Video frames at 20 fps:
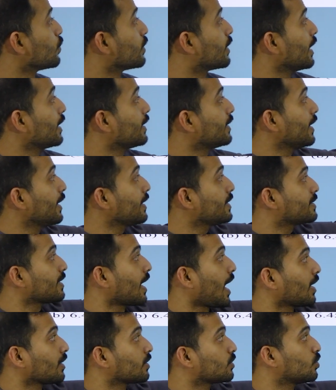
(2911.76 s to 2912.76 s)
get a
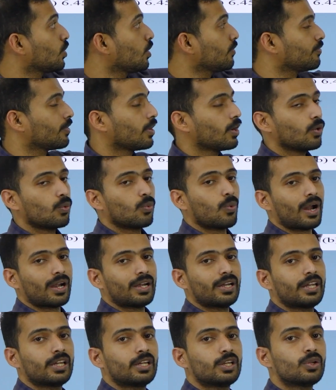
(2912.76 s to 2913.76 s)
charge of
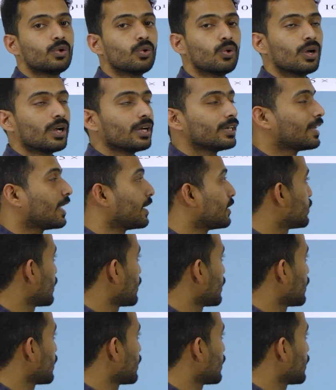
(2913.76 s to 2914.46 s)
1 into 10